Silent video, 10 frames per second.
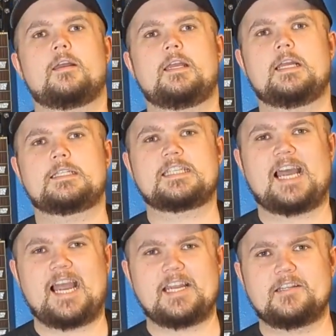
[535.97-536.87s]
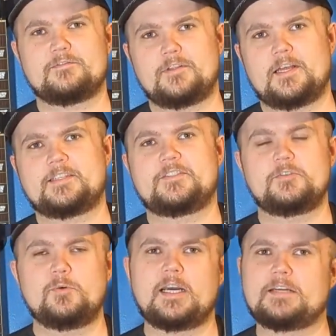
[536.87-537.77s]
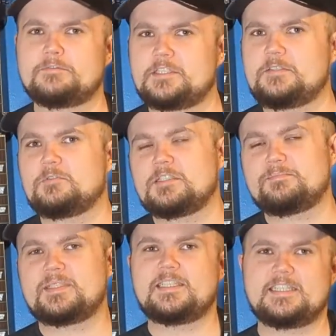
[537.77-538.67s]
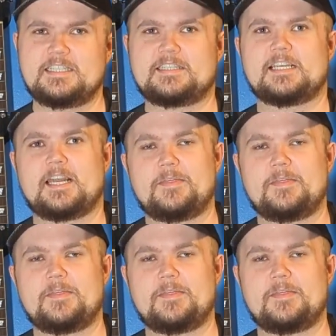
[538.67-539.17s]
it's kind of like, do I really want to buy that thing?